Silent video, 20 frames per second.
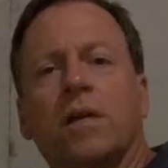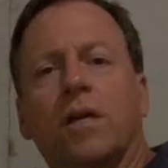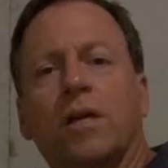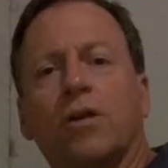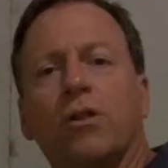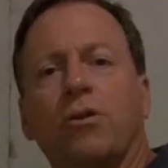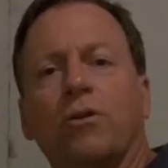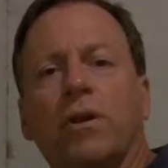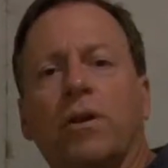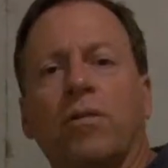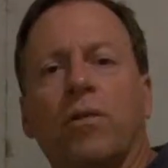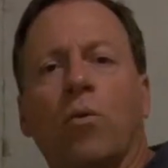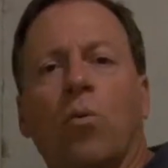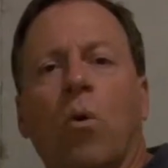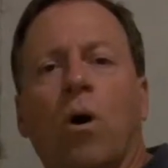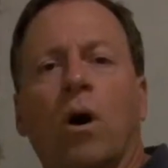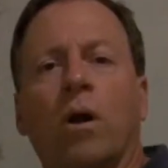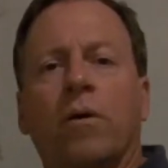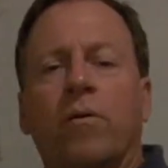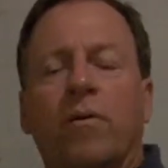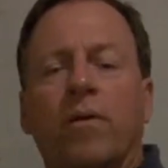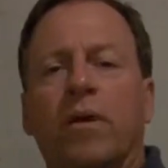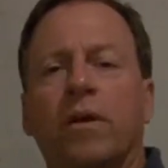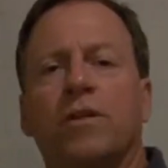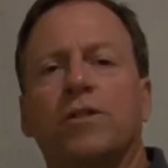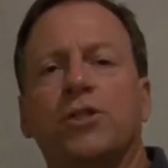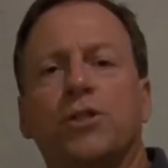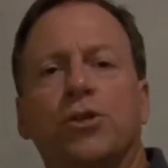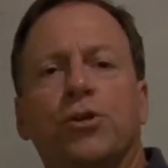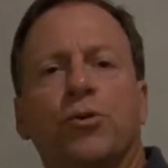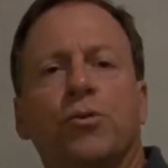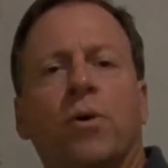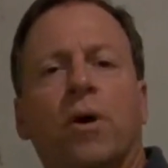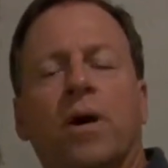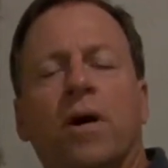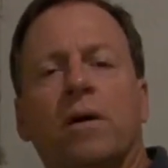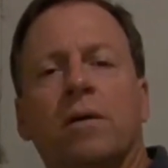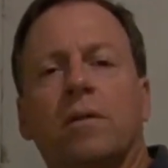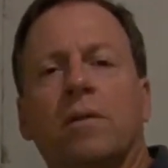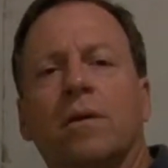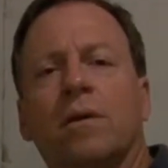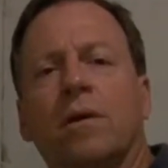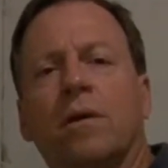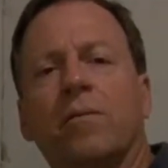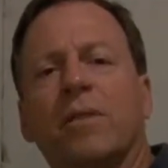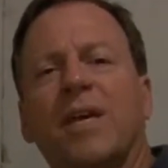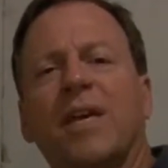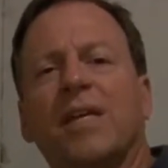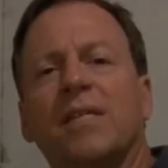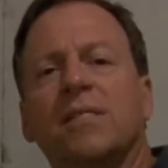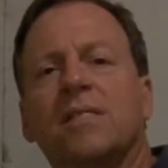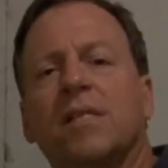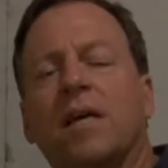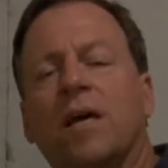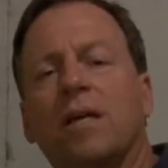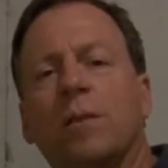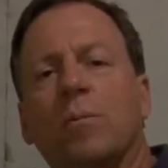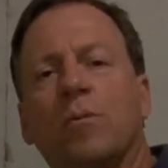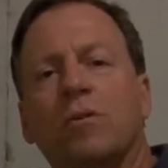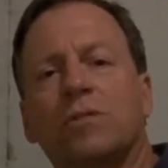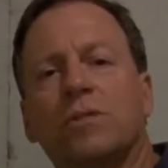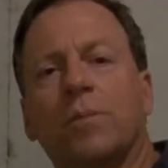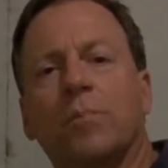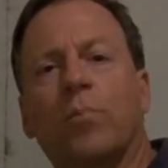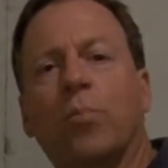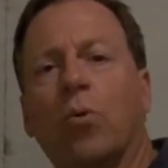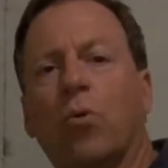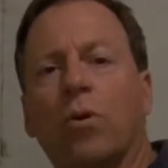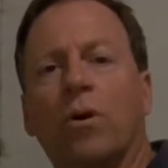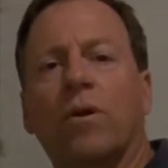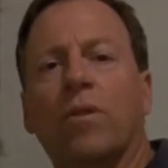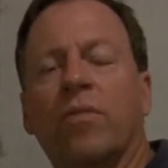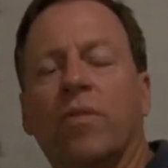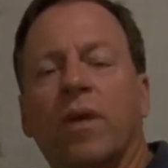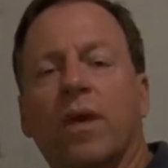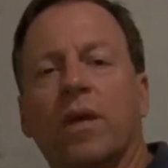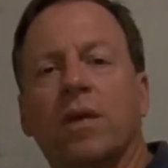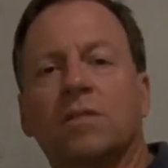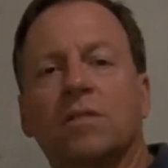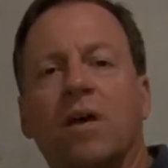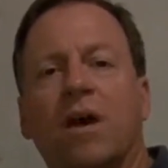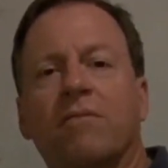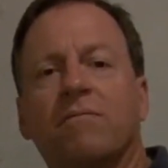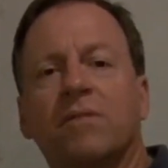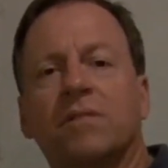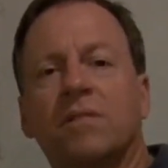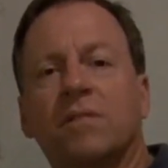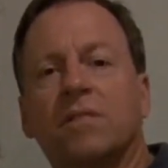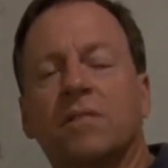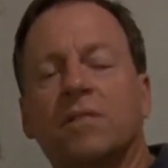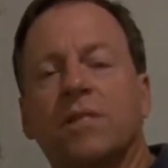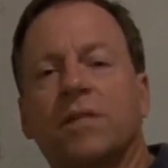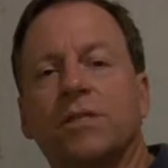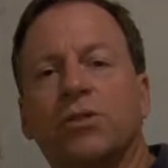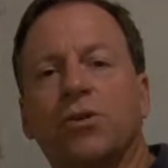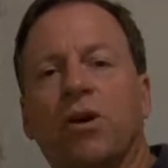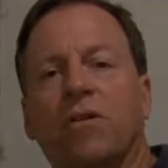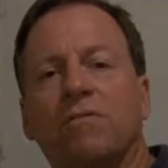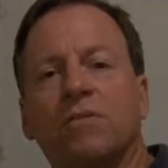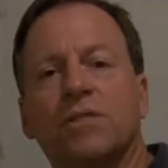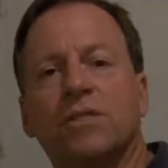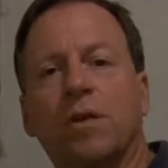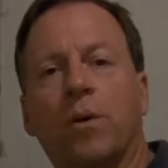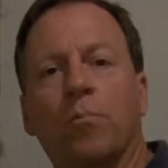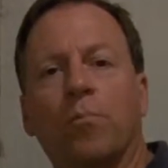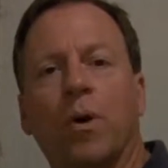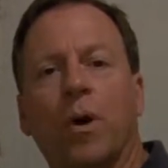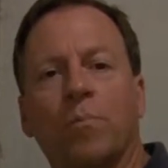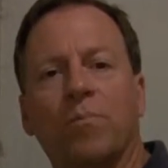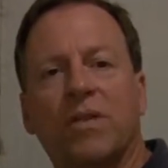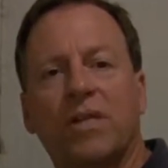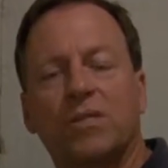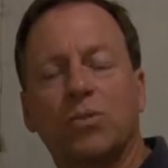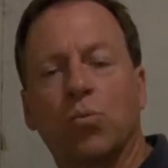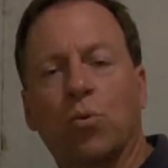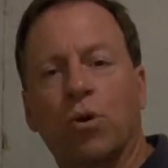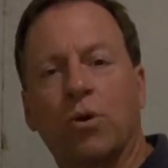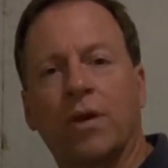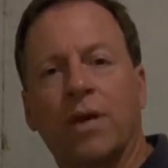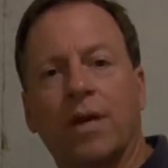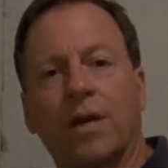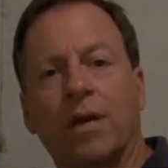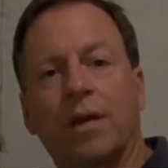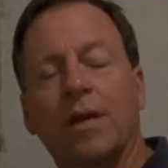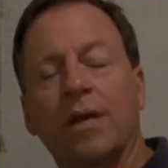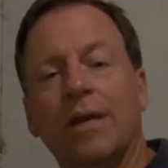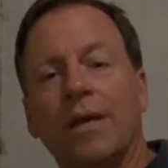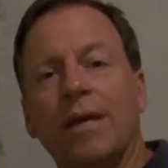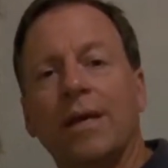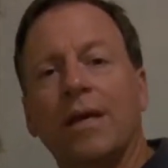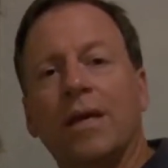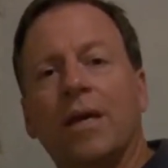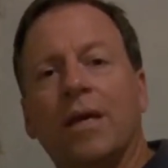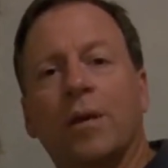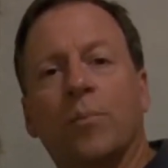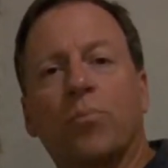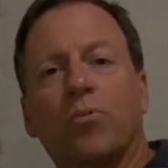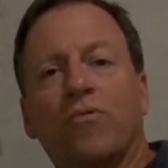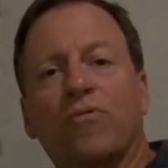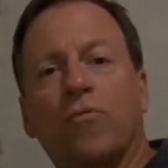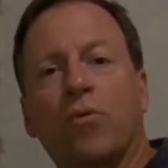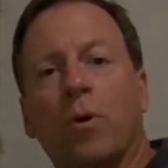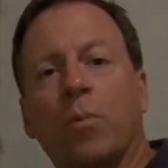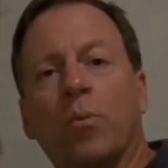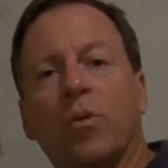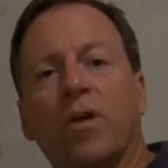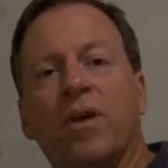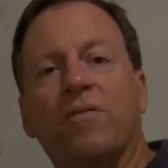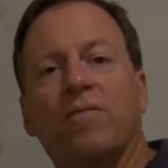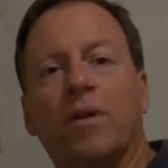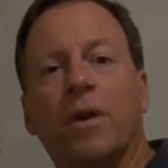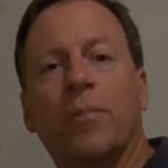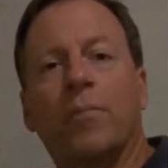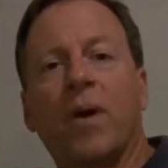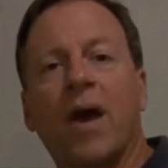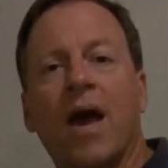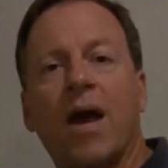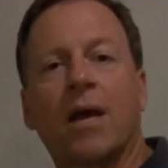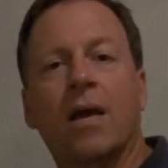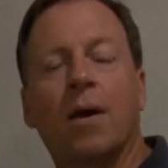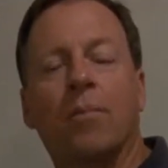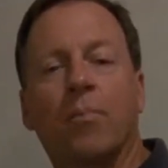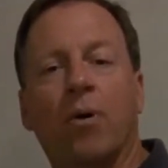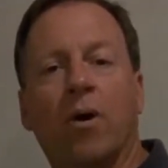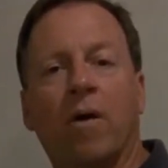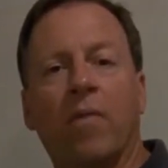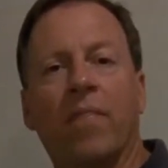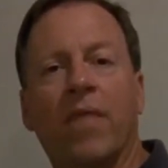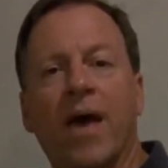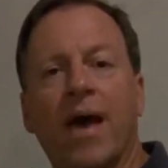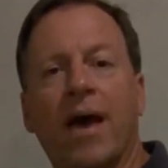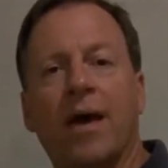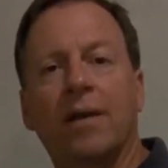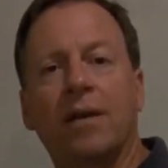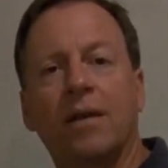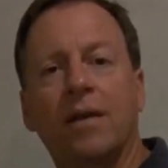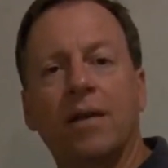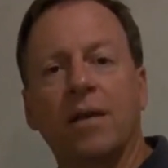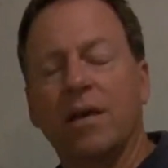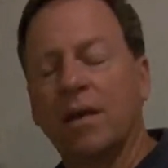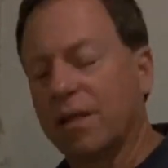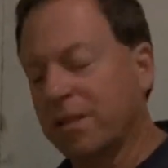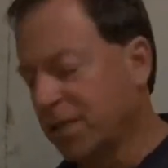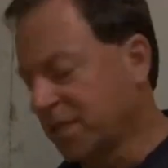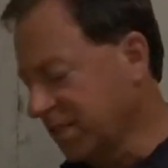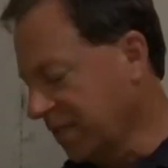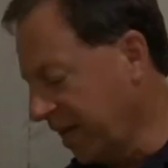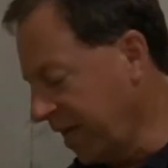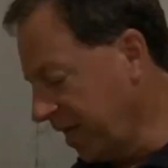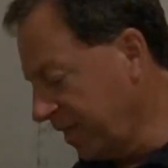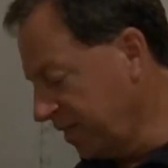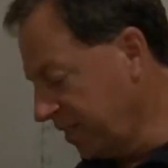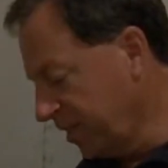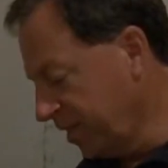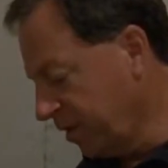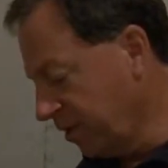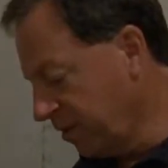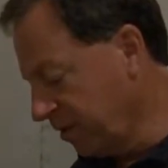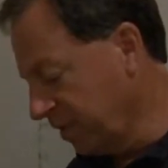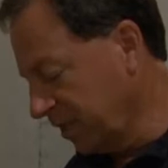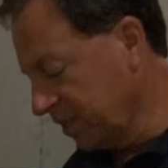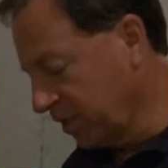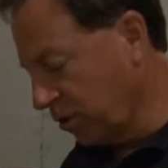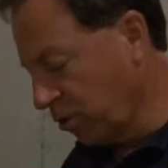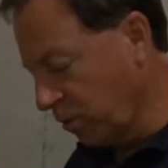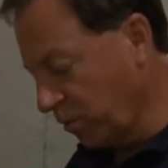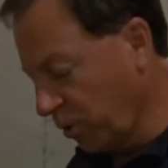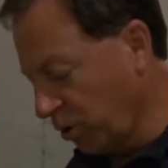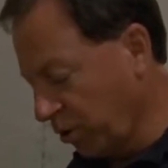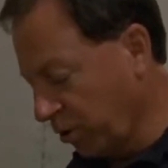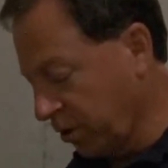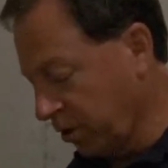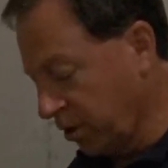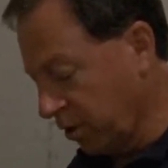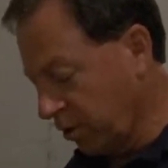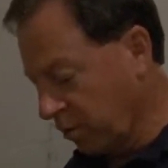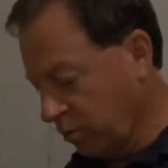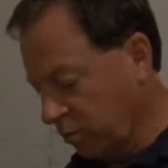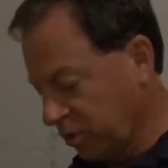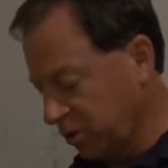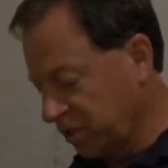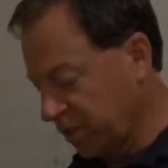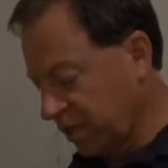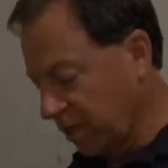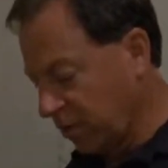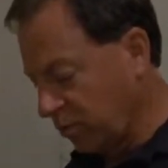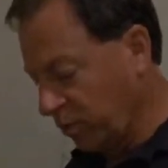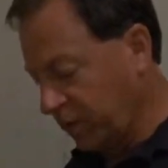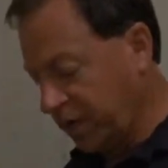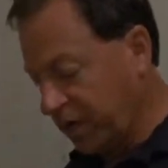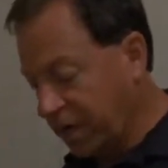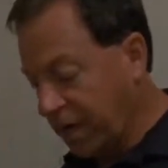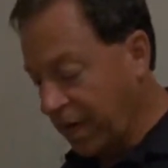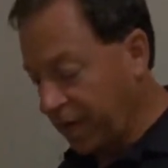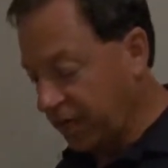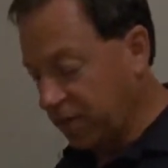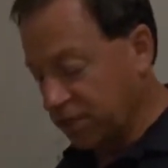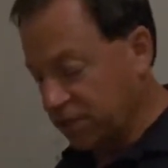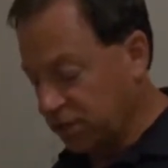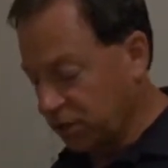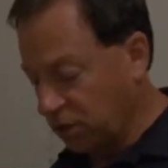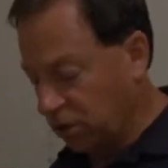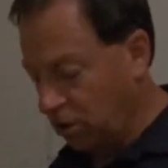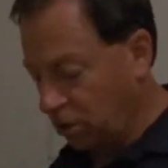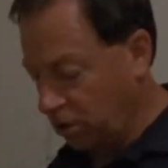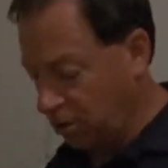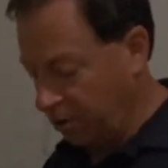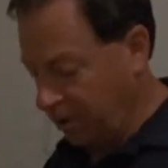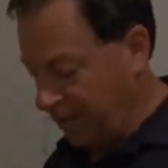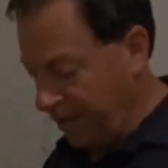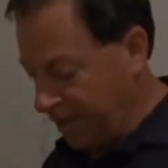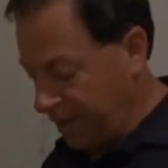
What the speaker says: Concluding the water issue, on the inside, the most important thing is obviously that you have a sump pump that's working, and preferably even a backup on that. In this case here, this homeowner, which we did not install,